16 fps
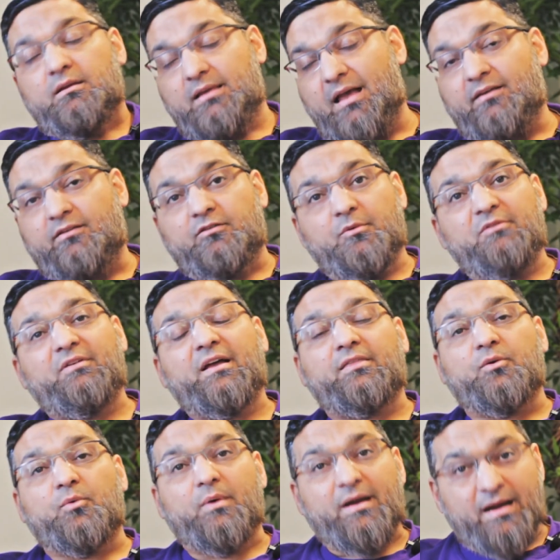Yeah. So we've got
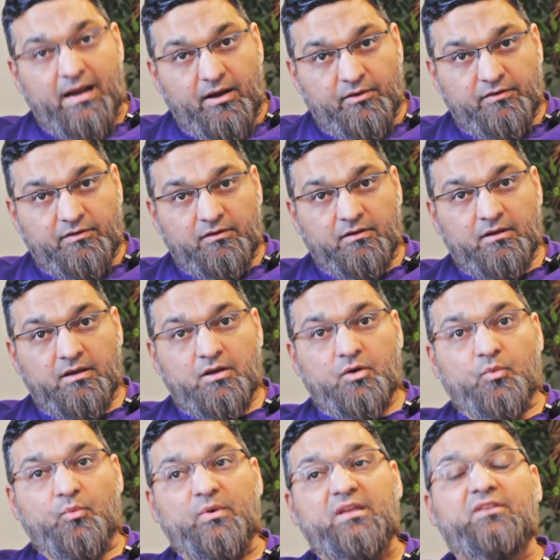the warehouse,
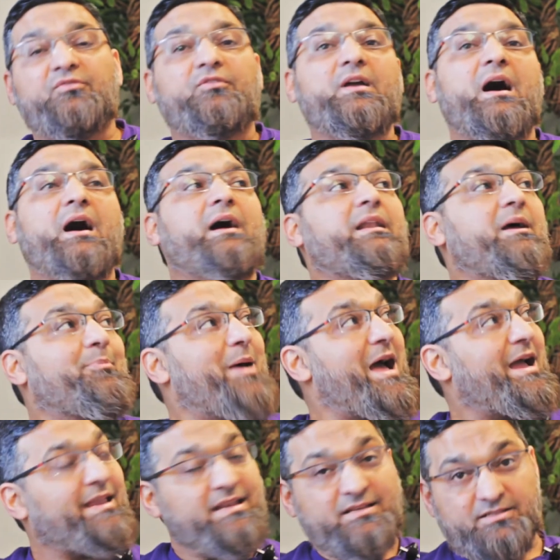we've got a
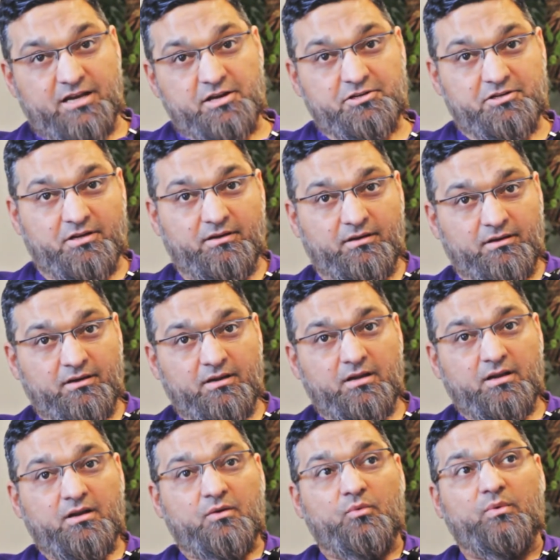packing station,
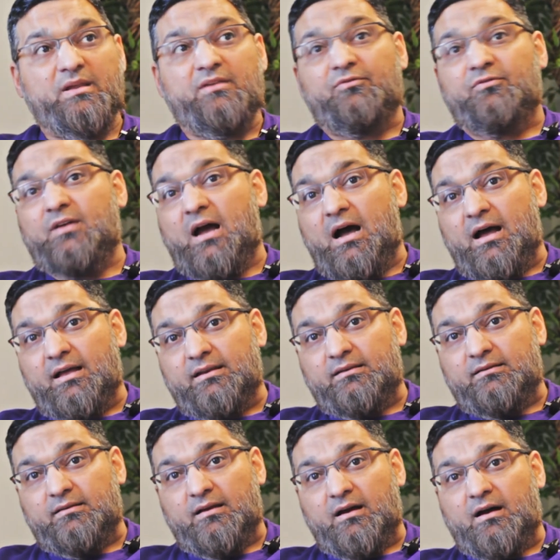we've
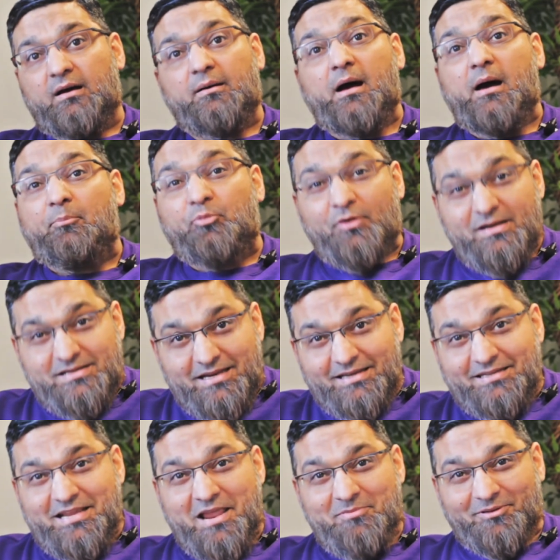got a
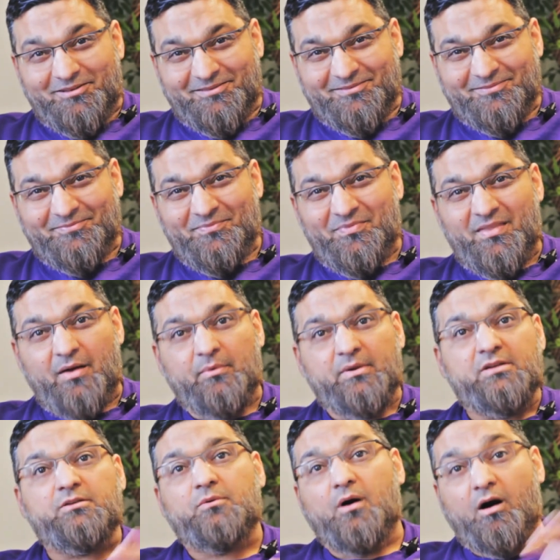printing table that
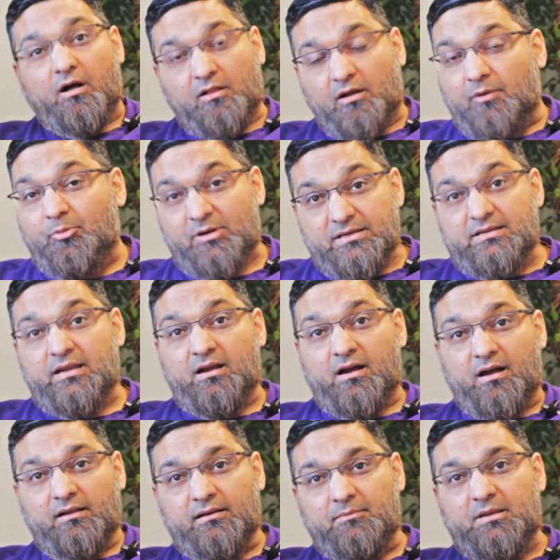we do all our printing
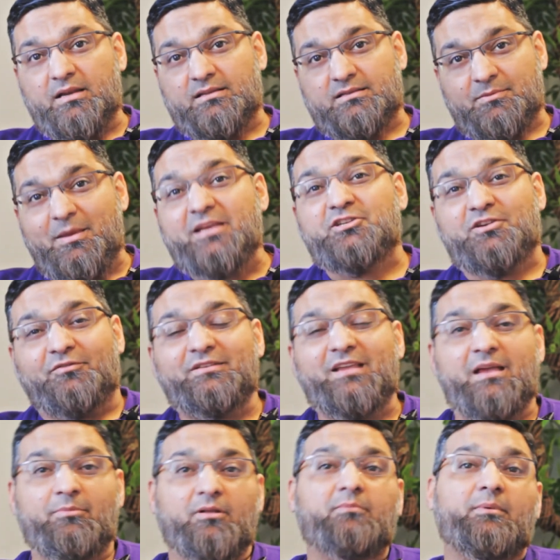on. I mean, it's a makeshift
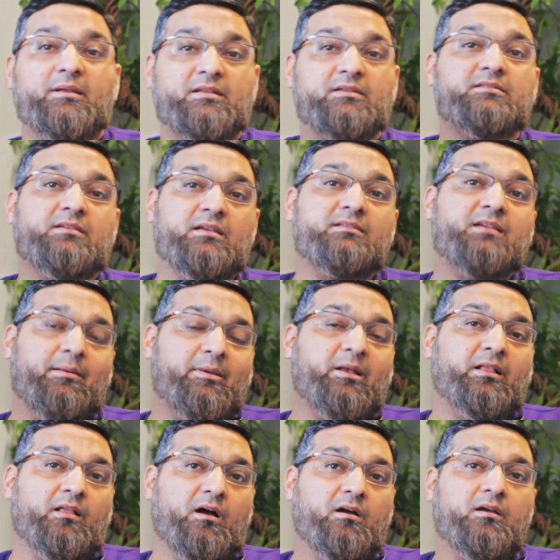table, but it's coming along.